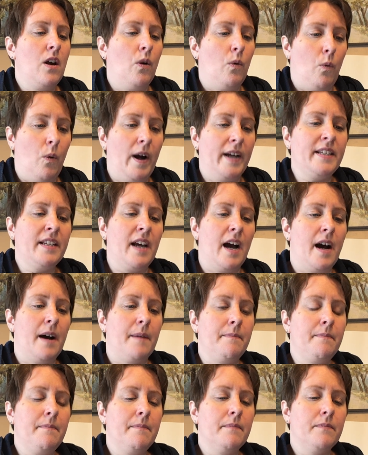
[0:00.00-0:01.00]
One
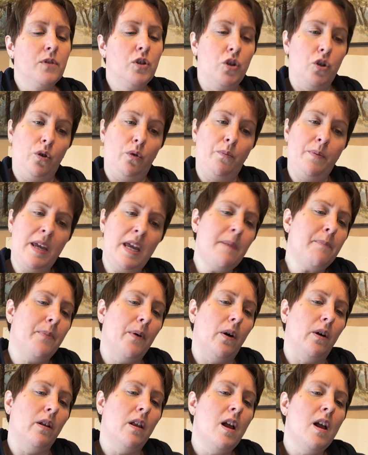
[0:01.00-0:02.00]
gum, two
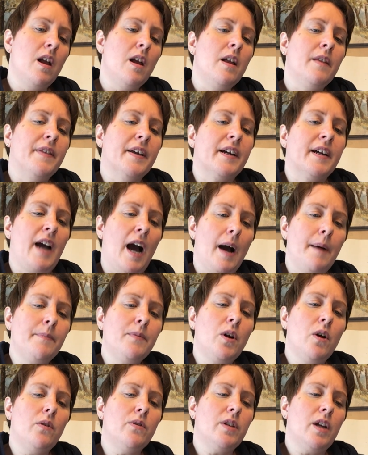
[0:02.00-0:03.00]
people. The gum
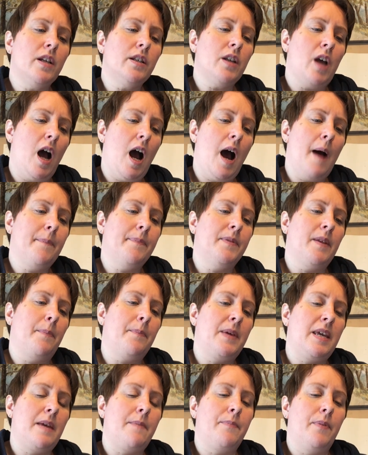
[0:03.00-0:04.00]
goes on top, the
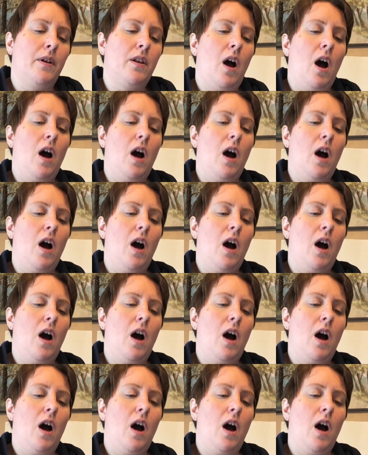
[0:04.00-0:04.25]
people